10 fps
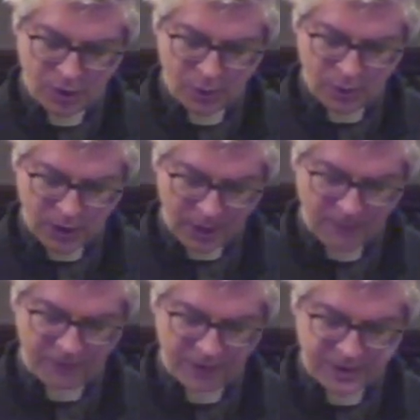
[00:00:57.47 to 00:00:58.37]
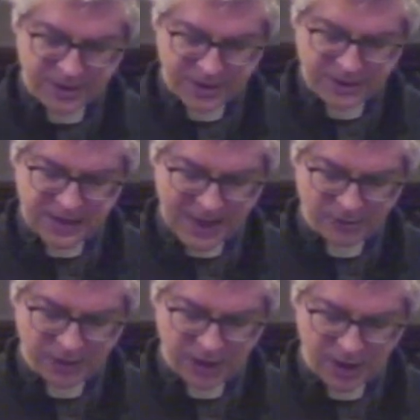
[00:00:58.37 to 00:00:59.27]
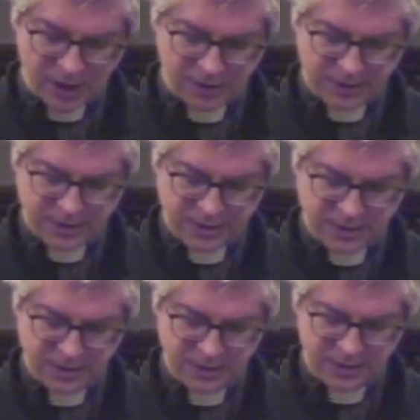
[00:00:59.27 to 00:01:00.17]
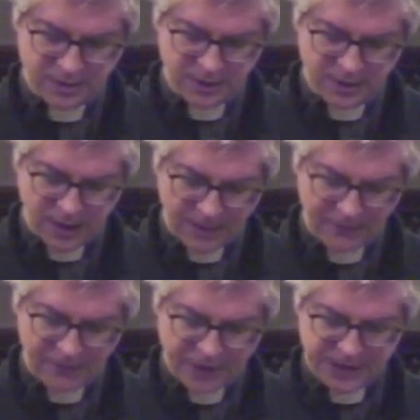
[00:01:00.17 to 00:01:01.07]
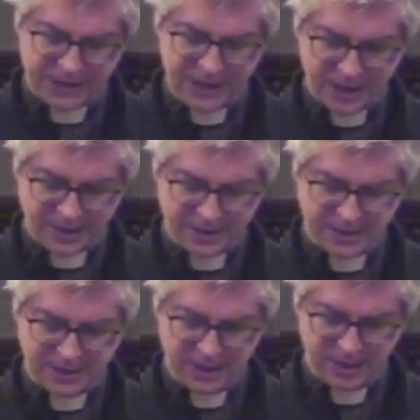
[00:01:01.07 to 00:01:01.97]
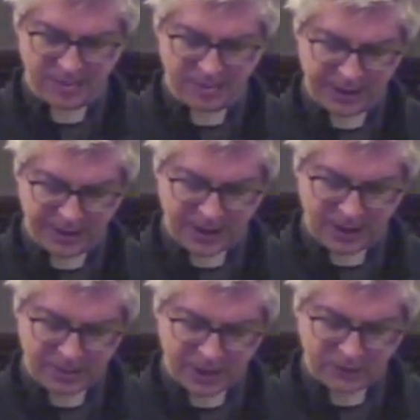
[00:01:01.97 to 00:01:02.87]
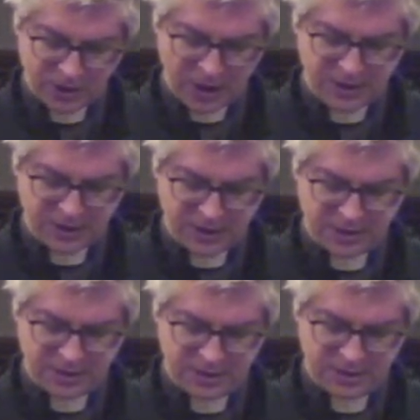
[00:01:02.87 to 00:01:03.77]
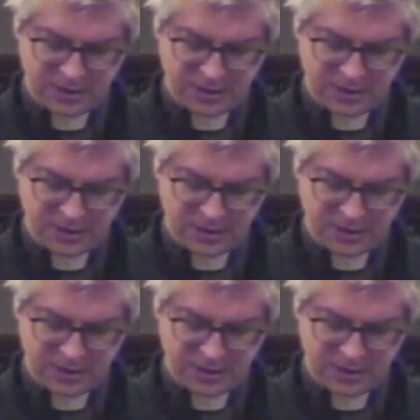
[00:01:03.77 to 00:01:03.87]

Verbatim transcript: who comforts the downcast, comforted us by the coming of Titus,